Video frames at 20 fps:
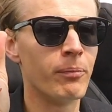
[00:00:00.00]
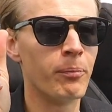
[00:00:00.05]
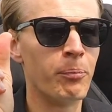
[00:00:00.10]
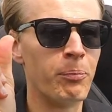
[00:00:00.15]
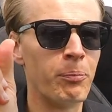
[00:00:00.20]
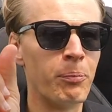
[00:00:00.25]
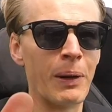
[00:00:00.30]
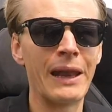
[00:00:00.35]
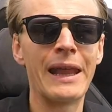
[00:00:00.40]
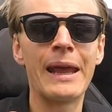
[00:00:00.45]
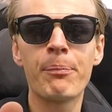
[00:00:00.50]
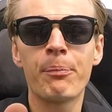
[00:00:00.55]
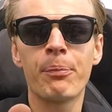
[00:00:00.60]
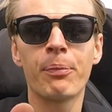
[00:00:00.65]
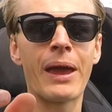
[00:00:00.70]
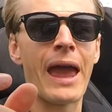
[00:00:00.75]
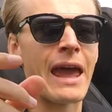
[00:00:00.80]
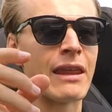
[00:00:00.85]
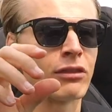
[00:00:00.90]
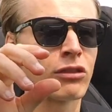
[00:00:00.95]
blip
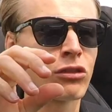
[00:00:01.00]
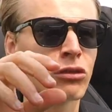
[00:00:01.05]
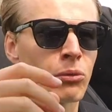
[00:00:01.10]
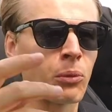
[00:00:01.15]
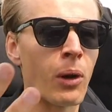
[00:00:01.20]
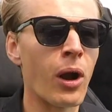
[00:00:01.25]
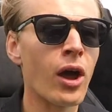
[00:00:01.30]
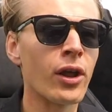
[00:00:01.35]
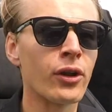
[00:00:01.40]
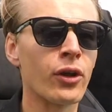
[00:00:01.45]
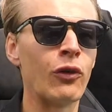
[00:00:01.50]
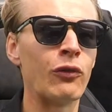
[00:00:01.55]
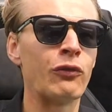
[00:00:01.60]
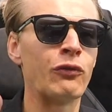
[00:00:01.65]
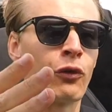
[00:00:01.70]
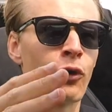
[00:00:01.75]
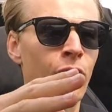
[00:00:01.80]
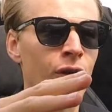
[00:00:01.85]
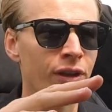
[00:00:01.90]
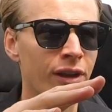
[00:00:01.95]
and throttle
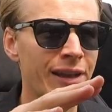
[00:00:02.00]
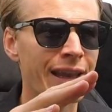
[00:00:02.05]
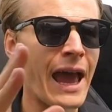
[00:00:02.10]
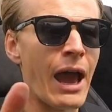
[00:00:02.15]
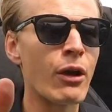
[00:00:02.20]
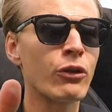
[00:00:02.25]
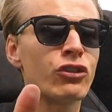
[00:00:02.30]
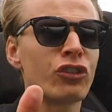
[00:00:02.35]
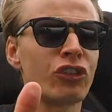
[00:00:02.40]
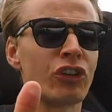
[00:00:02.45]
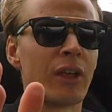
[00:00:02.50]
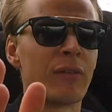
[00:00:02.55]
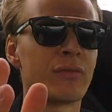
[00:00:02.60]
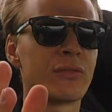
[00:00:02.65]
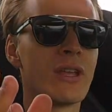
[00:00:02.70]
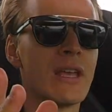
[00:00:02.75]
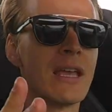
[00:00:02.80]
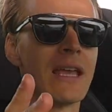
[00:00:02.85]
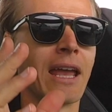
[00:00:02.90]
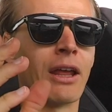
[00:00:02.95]
for the downshift
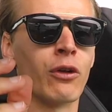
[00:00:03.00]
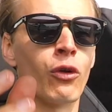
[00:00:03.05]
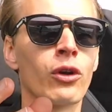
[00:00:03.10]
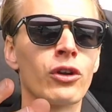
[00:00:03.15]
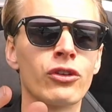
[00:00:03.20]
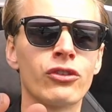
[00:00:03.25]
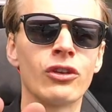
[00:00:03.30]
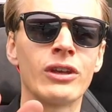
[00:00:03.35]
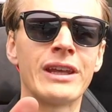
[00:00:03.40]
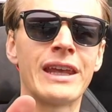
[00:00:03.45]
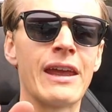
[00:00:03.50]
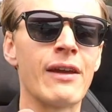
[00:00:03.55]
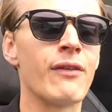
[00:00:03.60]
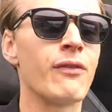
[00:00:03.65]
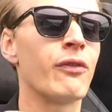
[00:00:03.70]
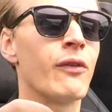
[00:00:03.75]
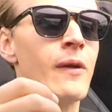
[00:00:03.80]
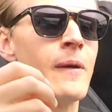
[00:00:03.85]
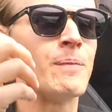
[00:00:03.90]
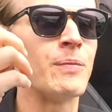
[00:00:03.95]
in order to give
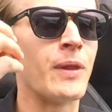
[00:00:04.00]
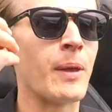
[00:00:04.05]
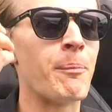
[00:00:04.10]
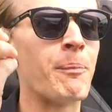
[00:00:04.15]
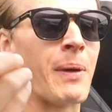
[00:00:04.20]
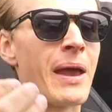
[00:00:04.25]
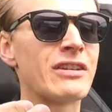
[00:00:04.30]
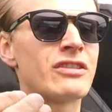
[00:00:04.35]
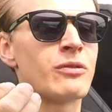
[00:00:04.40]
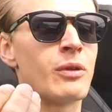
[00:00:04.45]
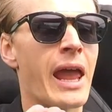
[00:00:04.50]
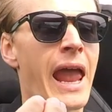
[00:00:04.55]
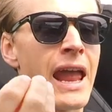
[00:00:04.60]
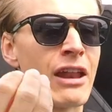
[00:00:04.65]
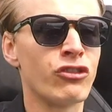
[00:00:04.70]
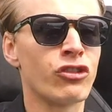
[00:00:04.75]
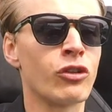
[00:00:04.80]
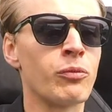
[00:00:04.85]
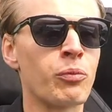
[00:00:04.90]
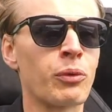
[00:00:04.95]
the best
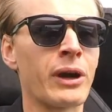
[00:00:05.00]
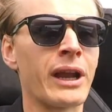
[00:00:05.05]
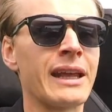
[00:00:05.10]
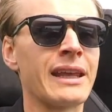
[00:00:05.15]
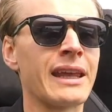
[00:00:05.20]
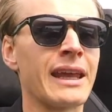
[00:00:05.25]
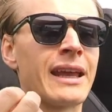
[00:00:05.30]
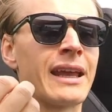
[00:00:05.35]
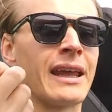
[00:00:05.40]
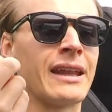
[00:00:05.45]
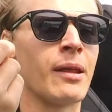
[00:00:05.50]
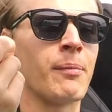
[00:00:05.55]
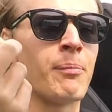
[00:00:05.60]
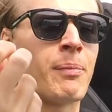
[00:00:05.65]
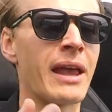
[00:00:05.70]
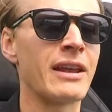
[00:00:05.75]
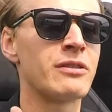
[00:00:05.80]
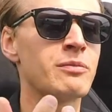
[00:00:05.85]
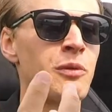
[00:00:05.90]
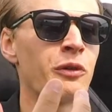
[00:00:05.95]
engine braking and the
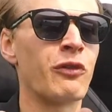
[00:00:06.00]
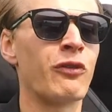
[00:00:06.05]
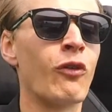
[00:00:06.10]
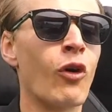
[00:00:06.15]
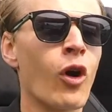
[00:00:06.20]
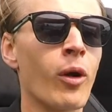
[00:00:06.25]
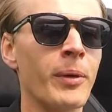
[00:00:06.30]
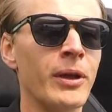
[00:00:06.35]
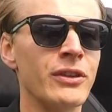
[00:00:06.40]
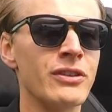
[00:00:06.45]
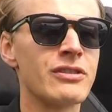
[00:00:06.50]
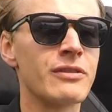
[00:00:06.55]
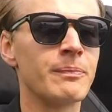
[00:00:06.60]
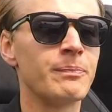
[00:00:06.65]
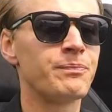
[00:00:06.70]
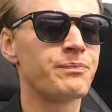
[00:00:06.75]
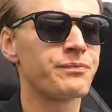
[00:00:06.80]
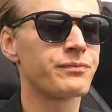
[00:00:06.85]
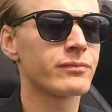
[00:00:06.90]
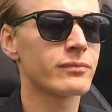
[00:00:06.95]
best performance
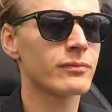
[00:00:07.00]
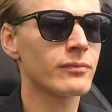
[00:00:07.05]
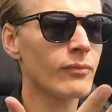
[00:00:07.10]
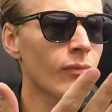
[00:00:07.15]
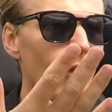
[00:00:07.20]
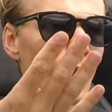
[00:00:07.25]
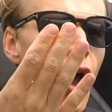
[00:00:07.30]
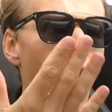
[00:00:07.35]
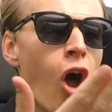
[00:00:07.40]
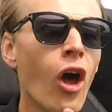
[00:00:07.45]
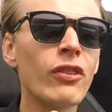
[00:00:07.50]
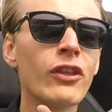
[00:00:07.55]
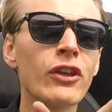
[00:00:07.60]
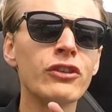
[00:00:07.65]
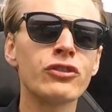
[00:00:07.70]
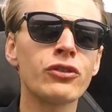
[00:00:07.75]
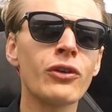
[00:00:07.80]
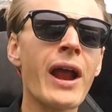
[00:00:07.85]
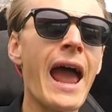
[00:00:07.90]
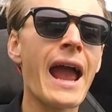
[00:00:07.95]
on the
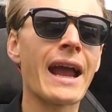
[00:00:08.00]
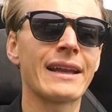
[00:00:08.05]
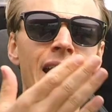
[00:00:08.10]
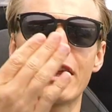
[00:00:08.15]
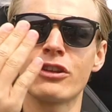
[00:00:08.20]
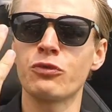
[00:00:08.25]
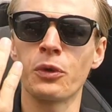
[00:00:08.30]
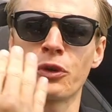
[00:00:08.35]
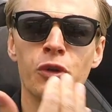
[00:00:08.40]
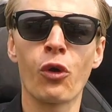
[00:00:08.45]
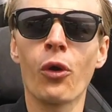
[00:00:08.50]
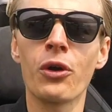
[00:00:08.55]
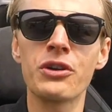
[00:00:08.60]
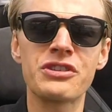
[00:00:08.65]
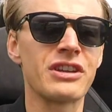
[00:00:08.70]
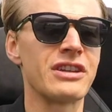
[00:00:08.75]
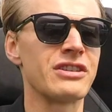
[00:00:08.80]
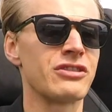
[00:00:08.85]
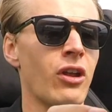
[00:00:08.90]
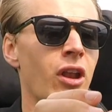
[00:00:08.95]
track. That's what
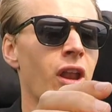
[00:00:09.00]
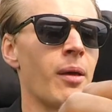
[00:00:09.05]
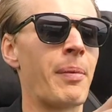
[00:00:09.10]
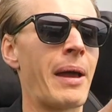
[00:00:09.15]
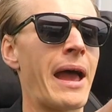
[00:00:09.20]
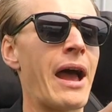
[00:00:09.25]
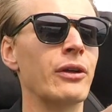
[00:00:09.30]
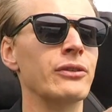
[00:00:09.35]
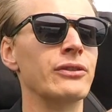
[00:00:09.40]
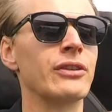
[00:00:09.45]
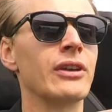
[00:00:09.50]
Corsa is all about.